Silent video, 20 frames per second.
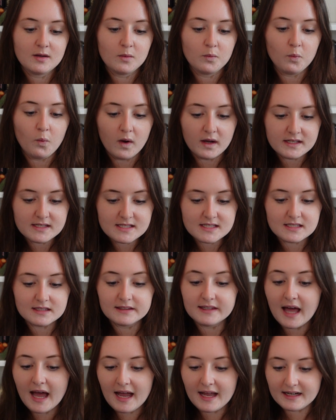Once
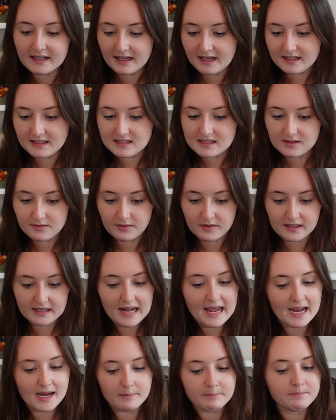Lan had a different
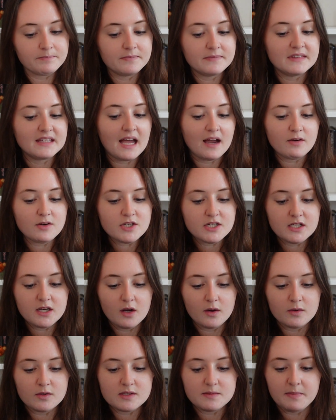name. Now she
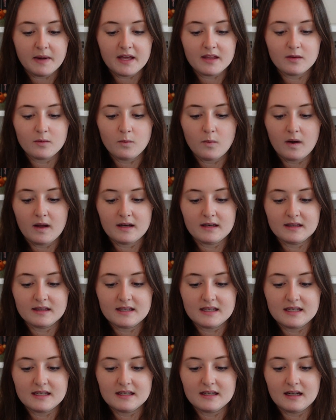goes by the one
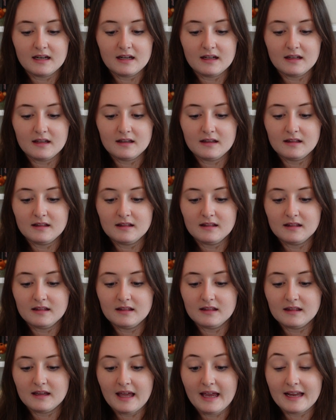the
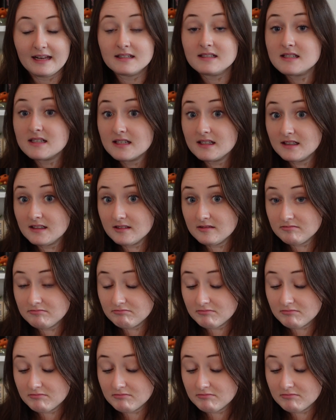Atlantean